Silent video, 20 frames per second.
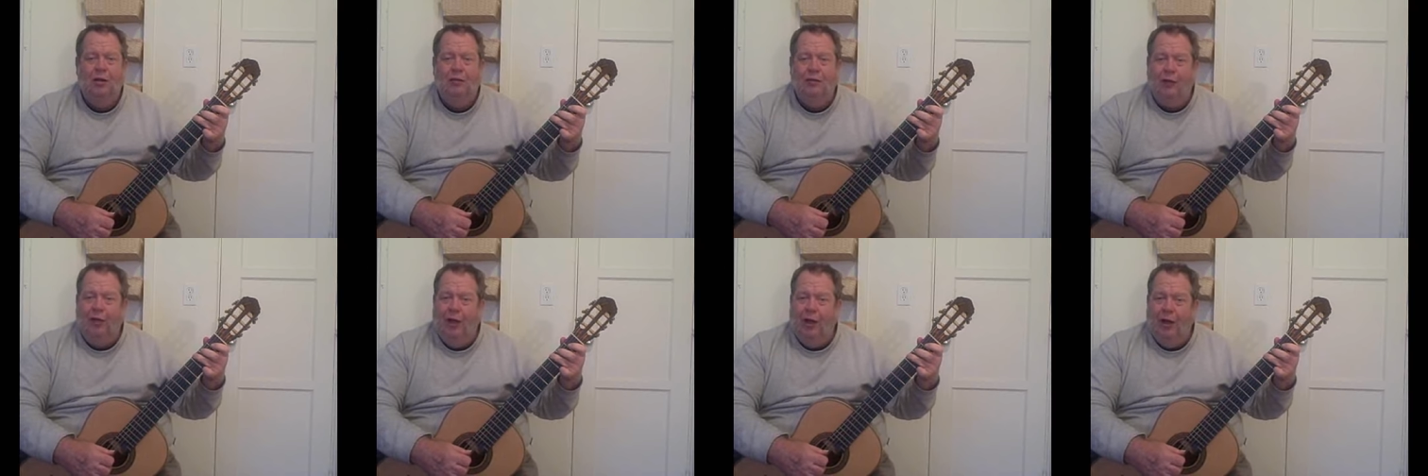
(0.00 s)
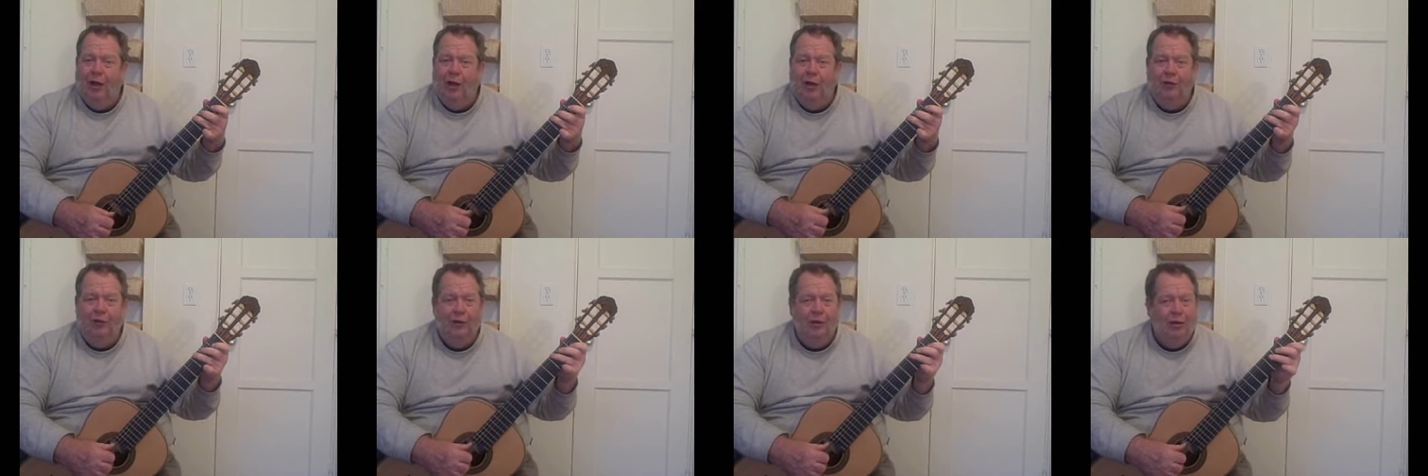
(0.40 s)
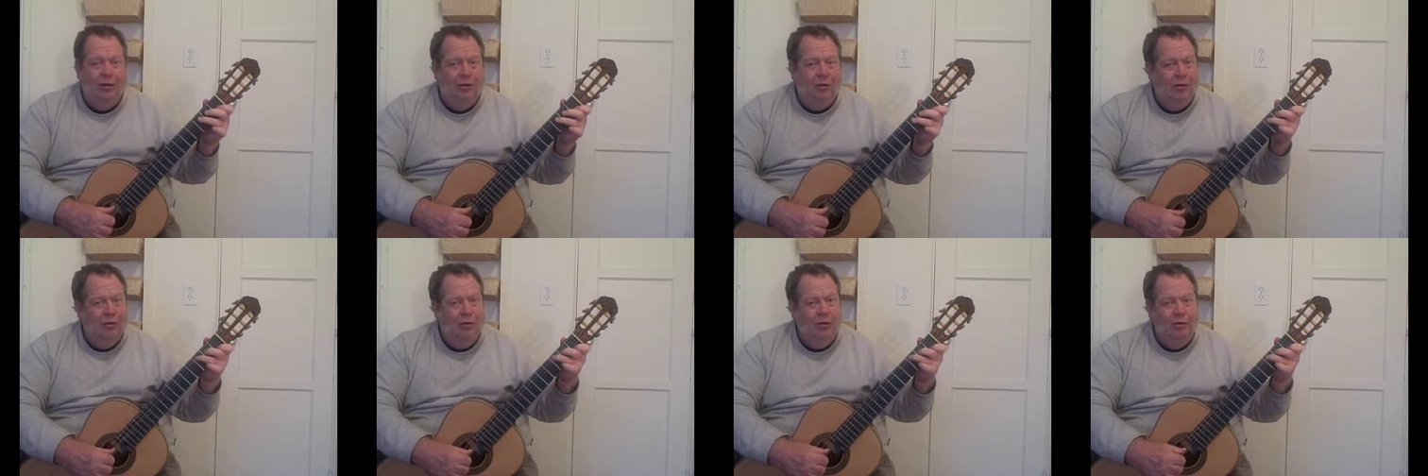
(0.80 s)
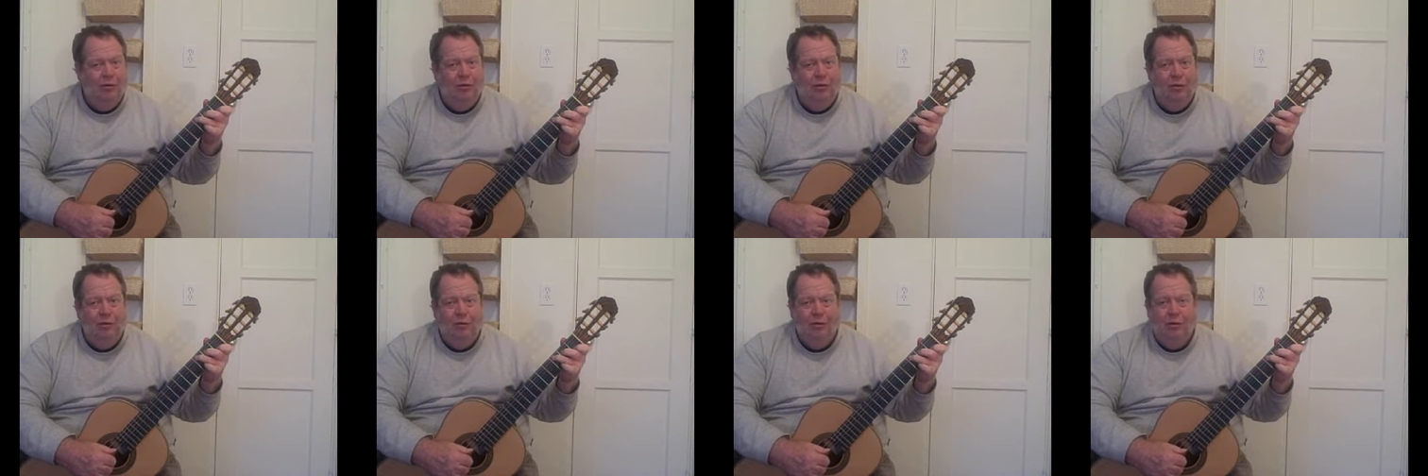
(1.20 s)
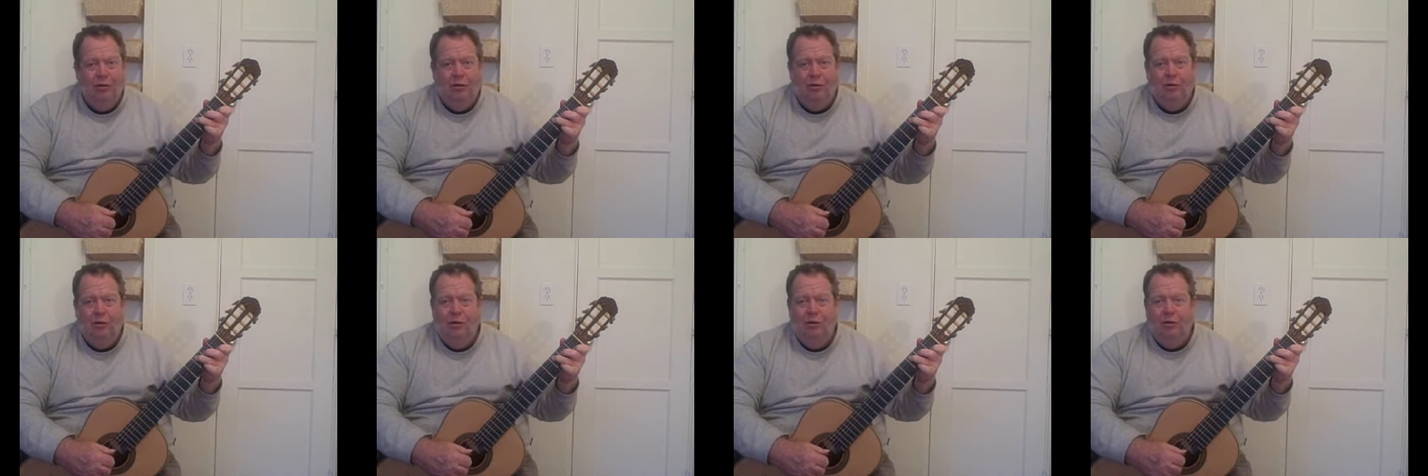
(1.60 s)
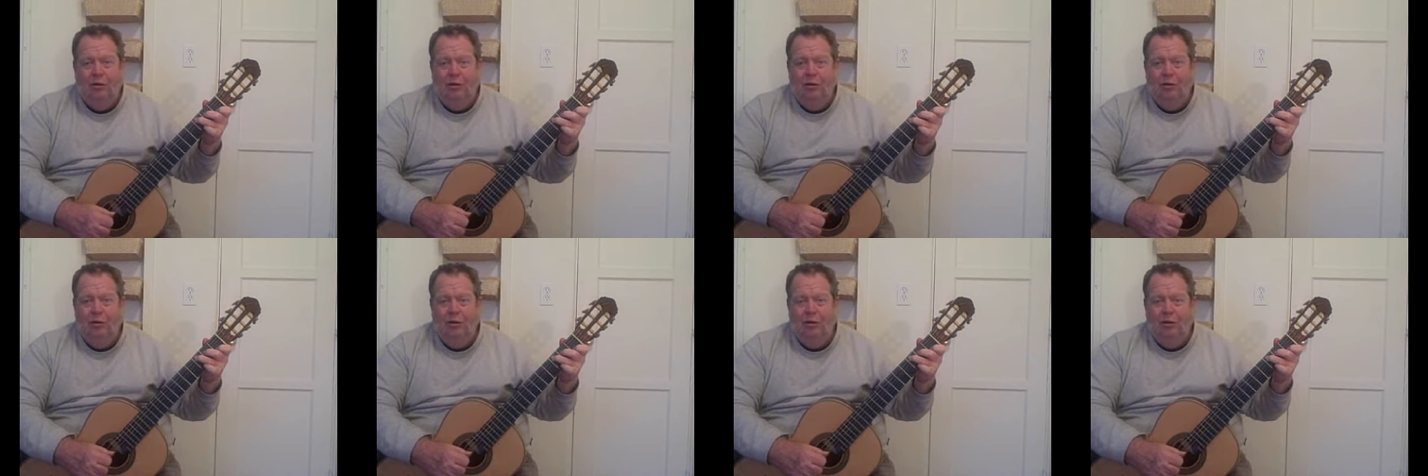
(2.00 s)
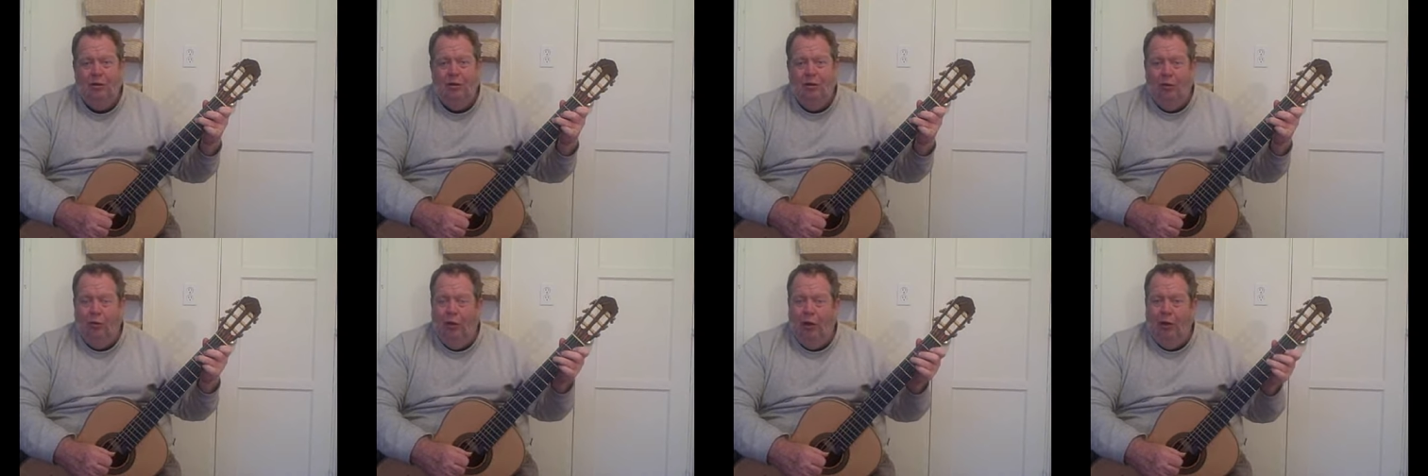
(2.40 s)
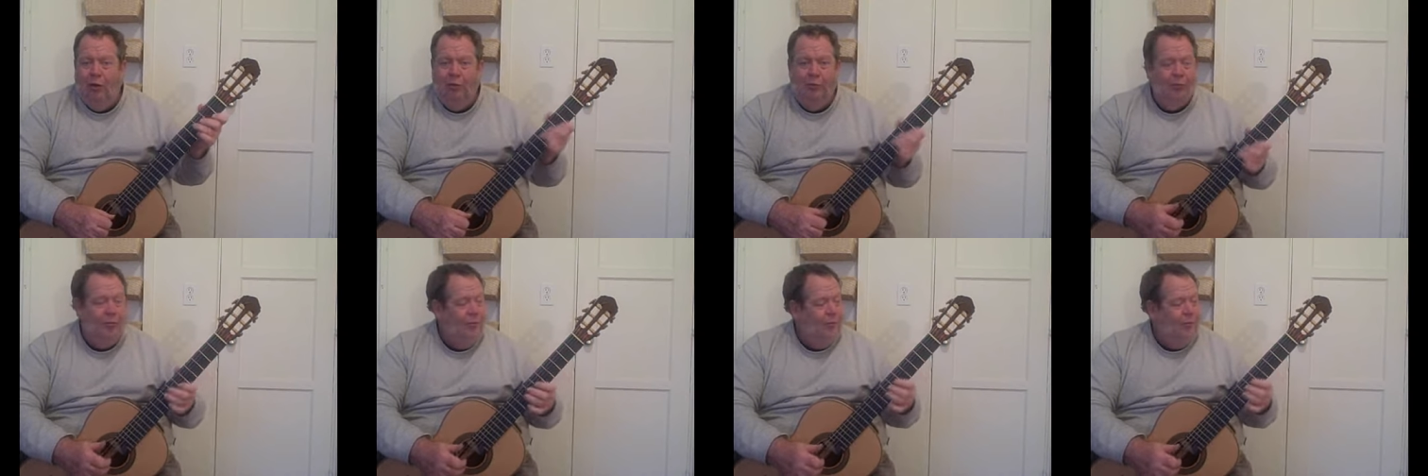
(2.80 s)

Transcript: 5, and then 1.